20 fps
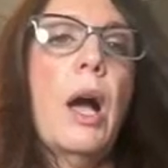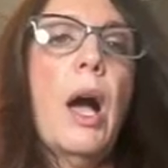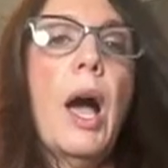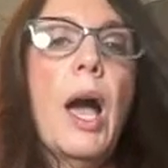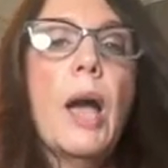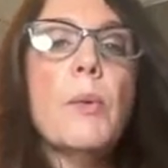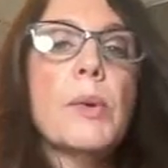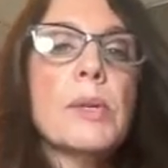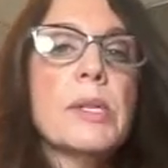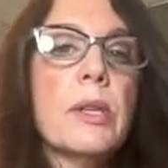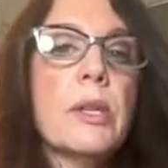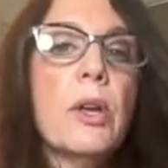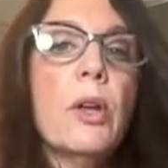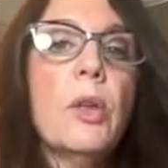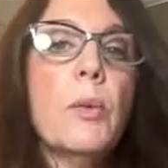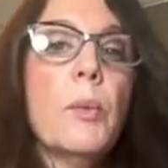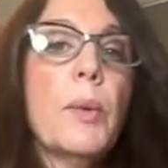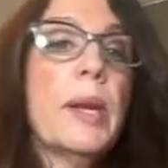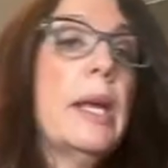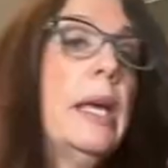I wasn't the
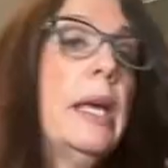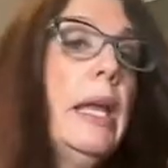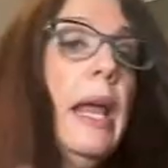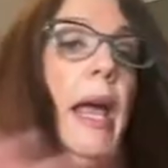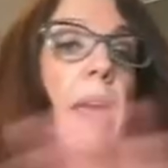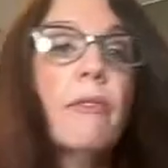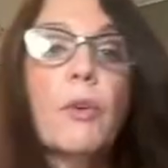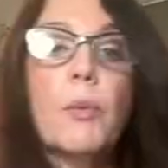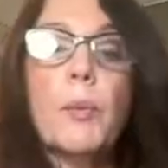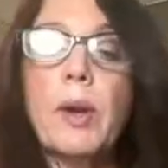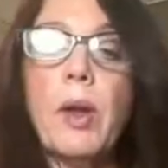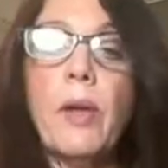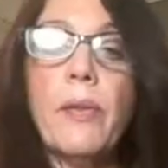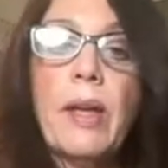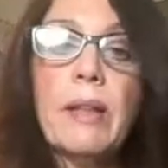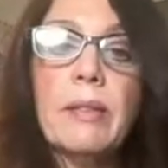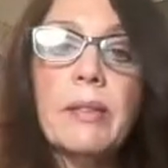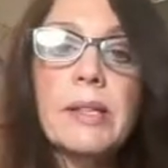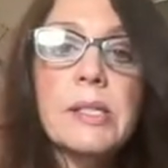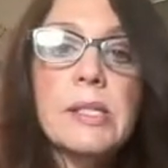only one hit. Everyone on
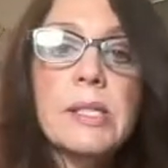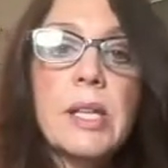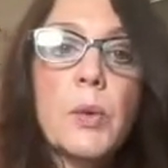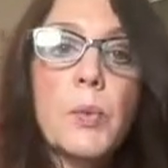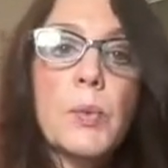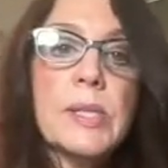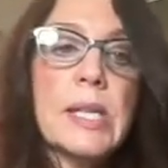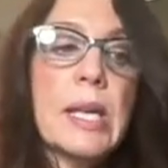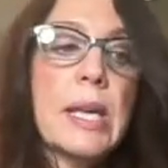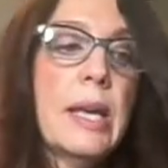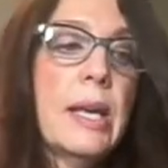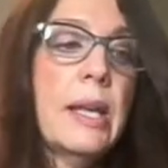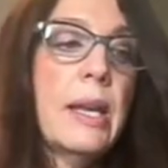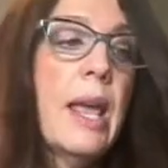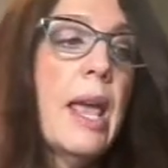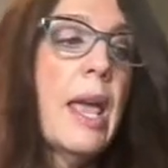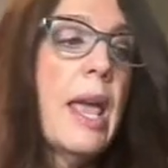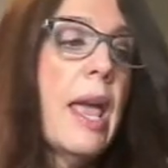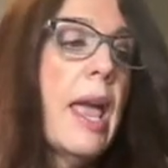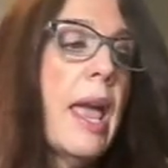that listing was hit.
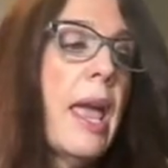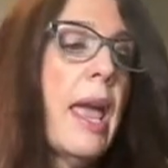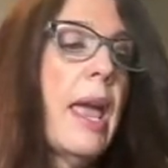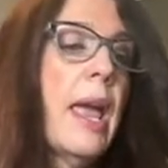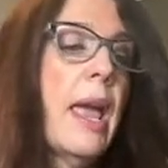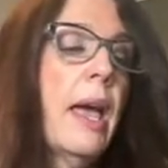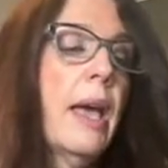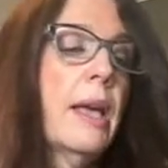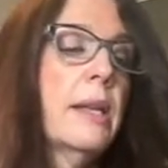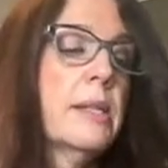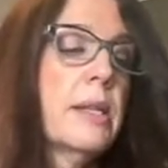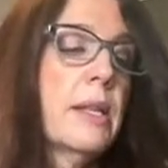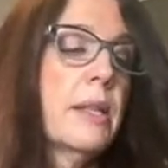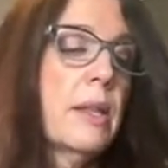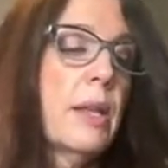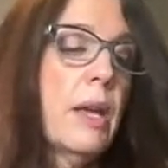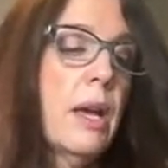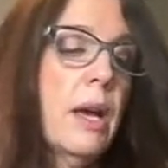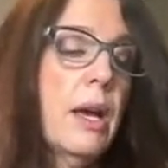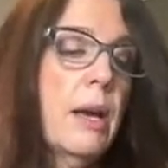And
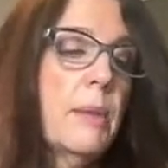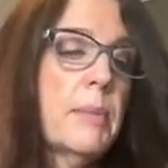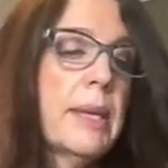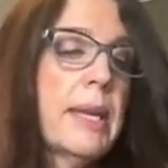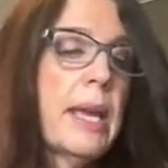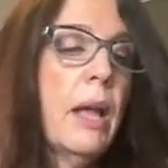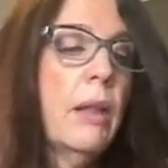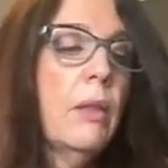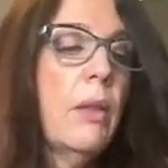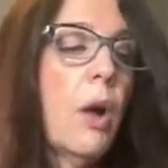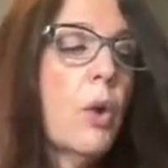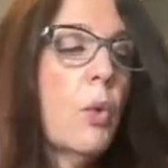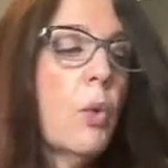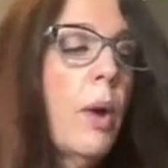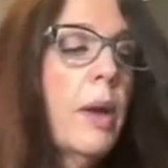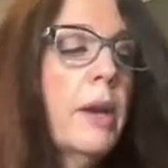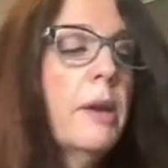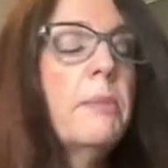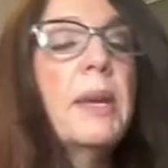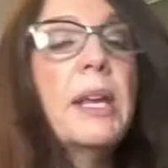Kellogg
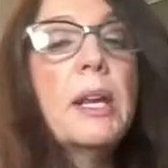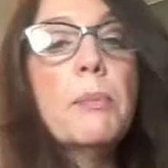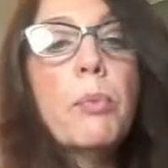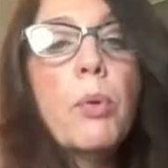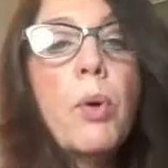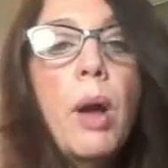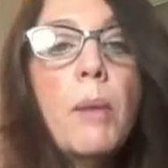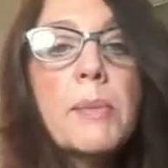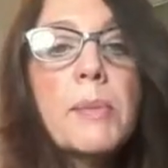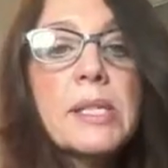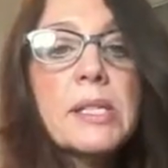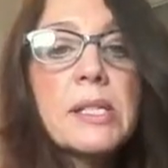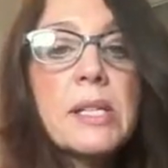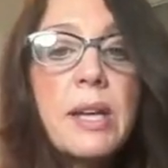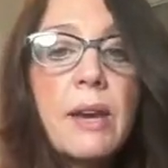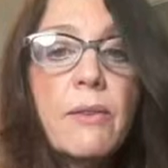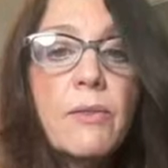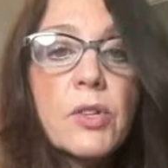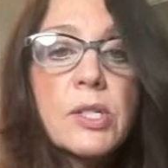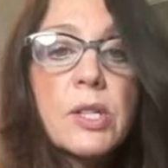wanted me to promise
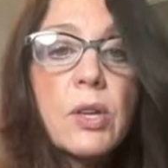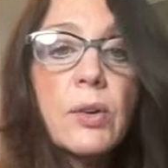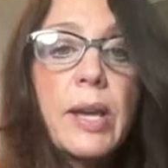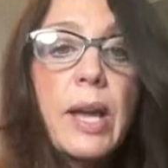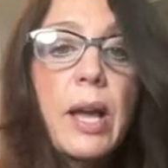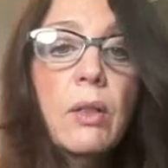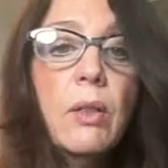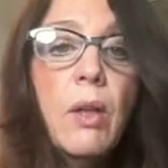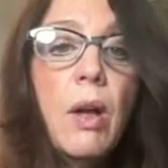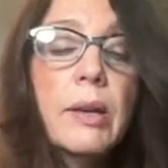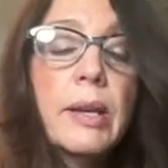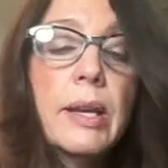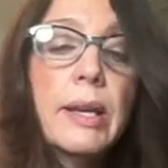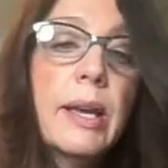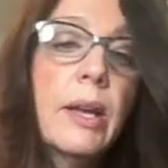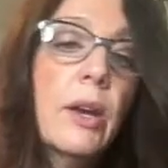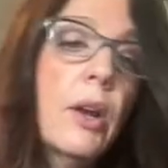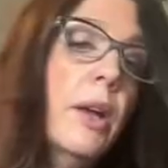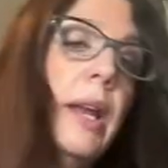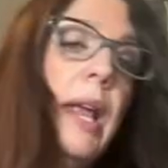to never sell Kellogg
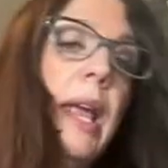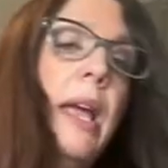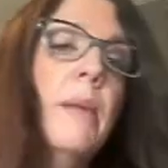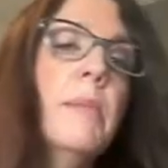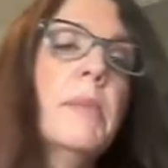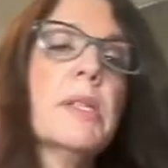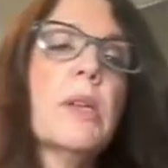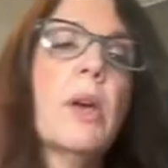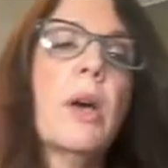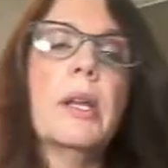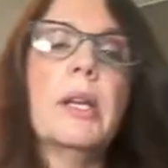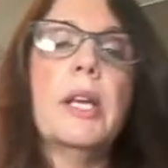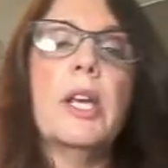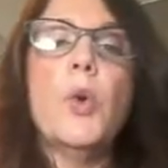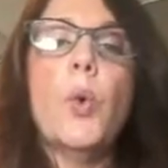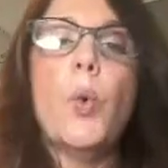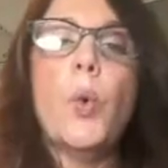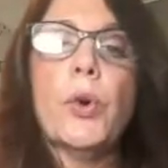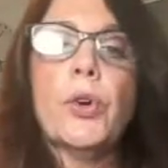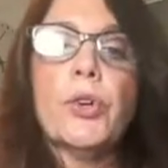again on Amazon
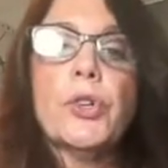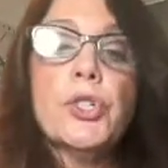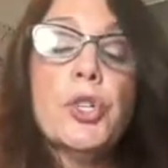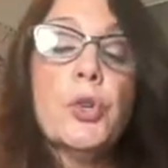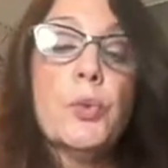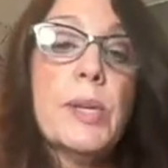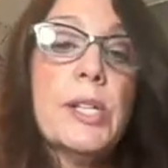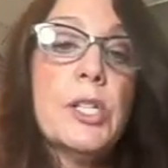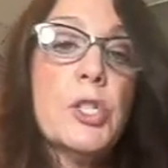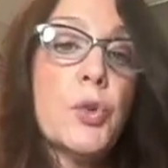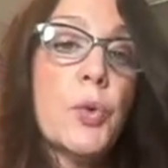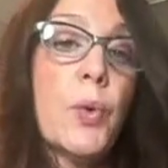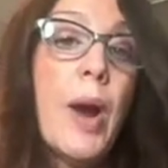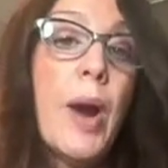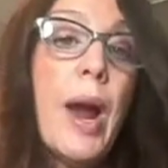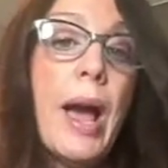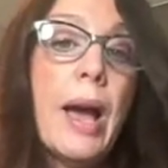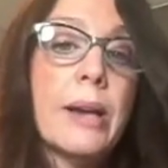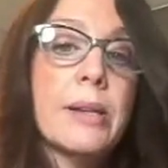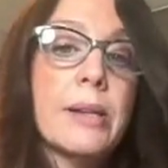in order to
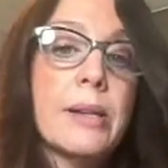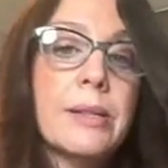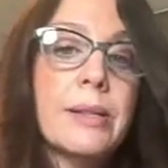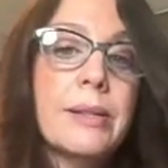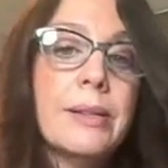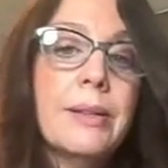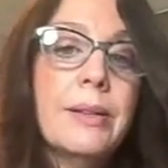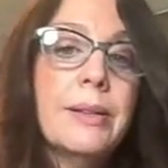retract